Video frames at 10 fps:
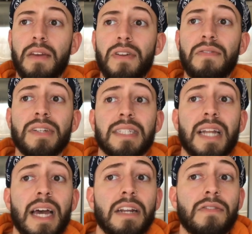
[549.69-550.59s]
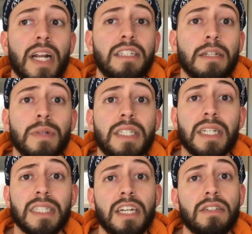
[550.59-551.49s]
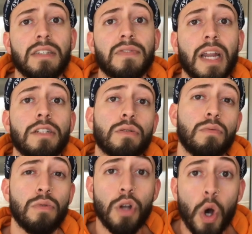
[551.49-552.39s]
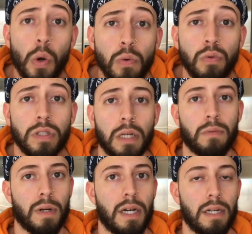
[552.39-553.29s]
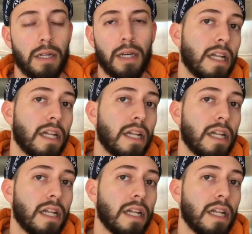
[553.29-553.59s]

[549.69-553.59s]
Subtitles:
And even if it's not in a relationship, it's just interest of getting to know someone.